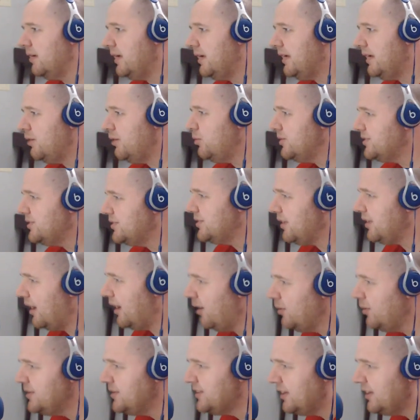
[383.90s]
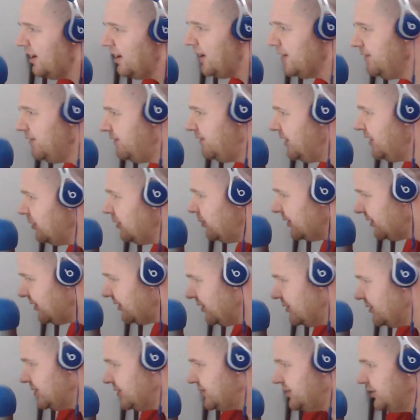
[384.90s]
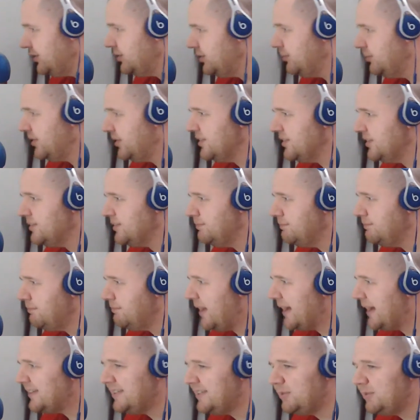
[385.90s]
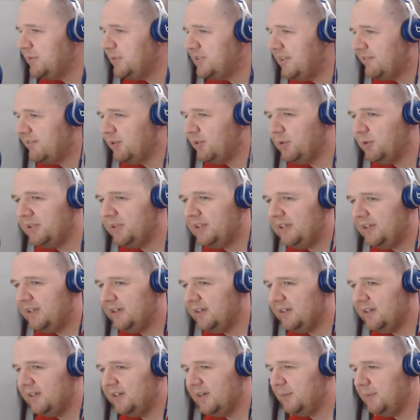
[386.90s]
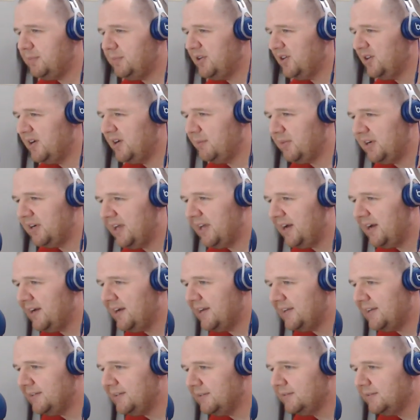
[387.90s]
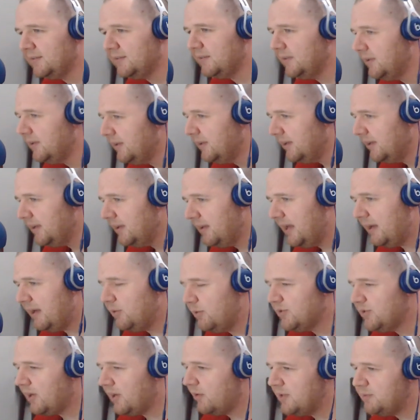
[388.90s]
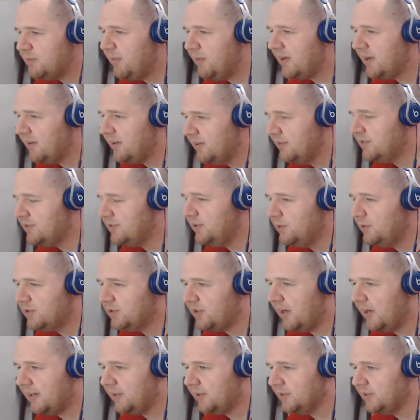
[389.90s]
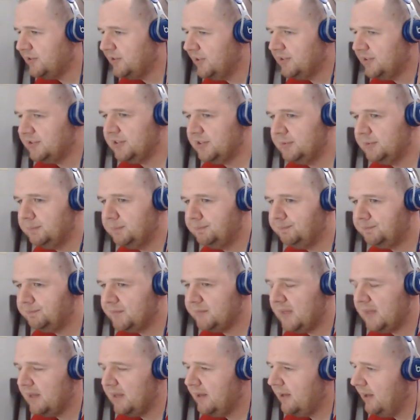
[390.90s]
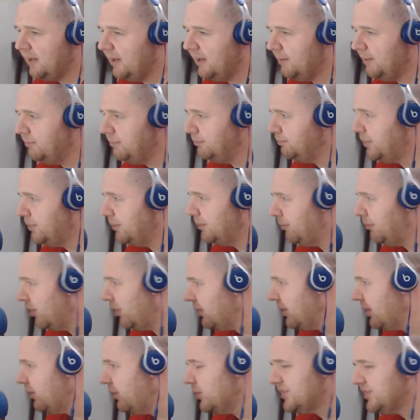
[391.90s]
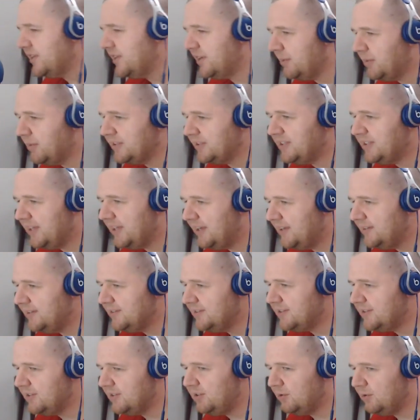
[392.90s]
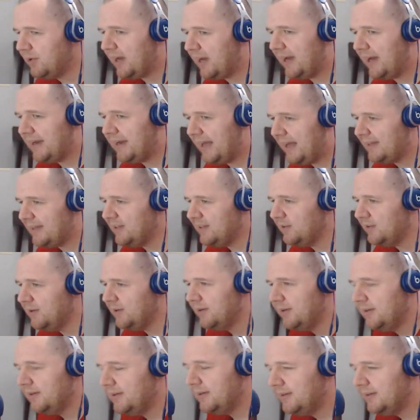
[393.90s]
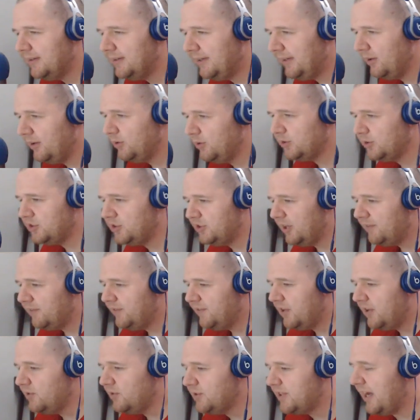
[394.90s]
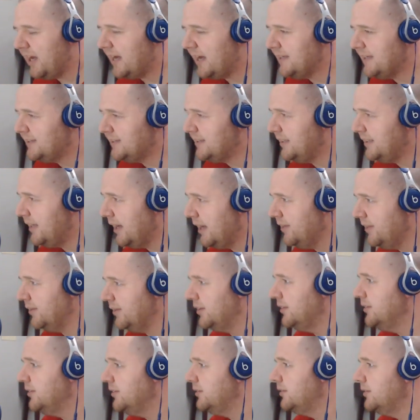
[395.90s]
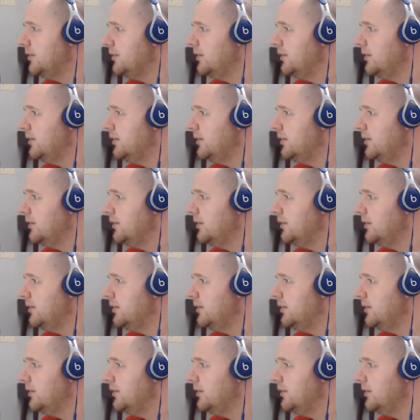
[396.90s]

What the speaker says: It was always an odd fit with those two because Maxi was never really a pure number 9. He was always better in a 2-striker system. But Mauro was a number 10, so you kind of had to, you know, shove those guys together.